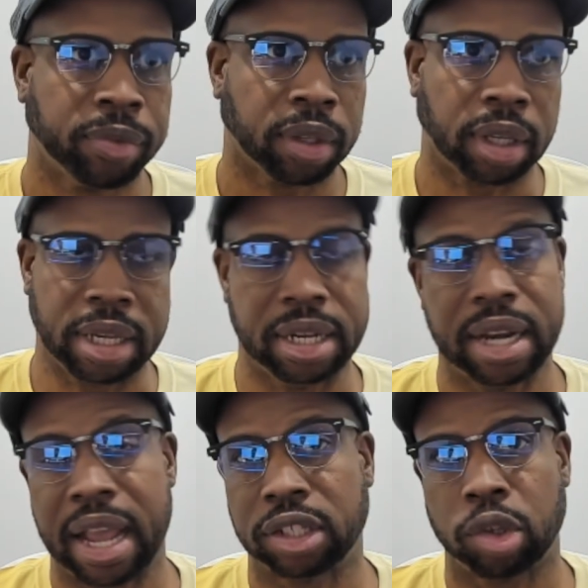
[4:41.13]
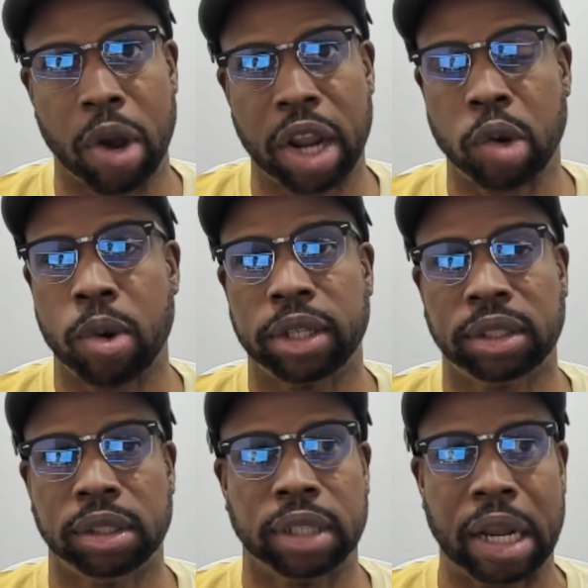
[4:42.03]
He didn't ask the right
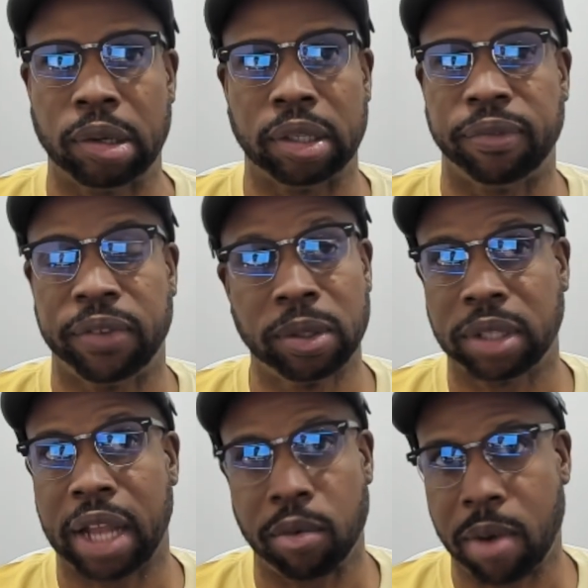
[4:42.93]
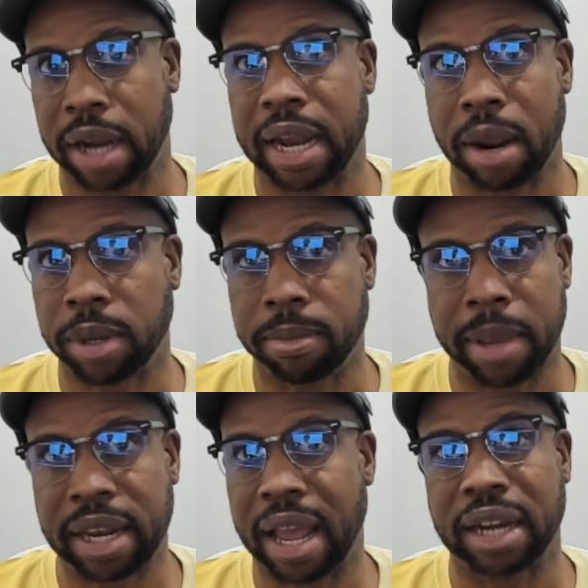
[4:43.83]
questions, and it feels like right now he
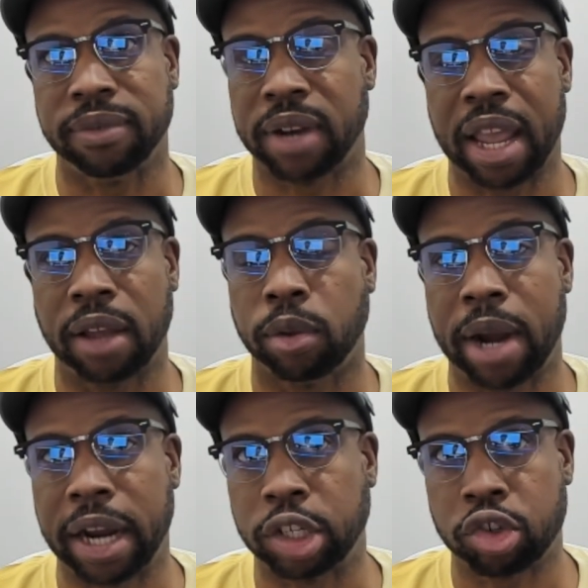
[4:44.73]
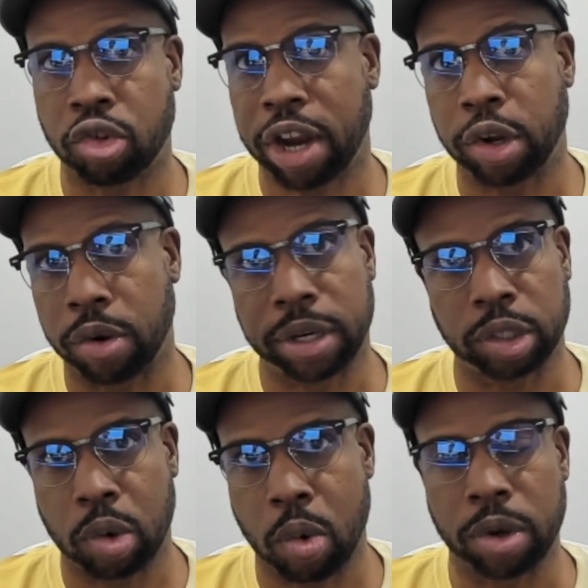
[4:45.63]
may not even have the right trainer in his
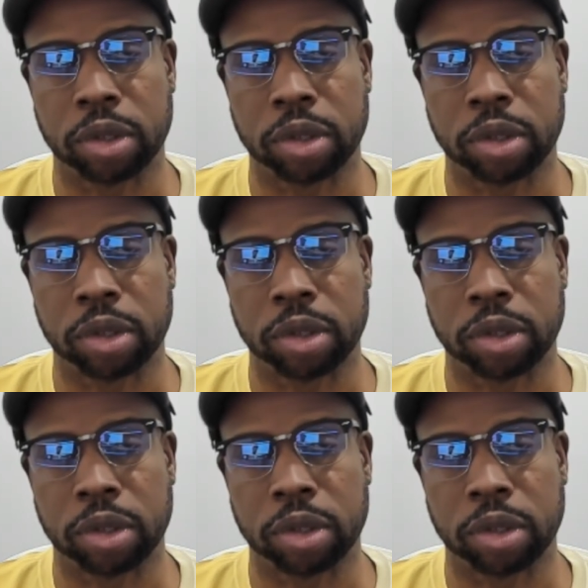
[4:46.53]
corner.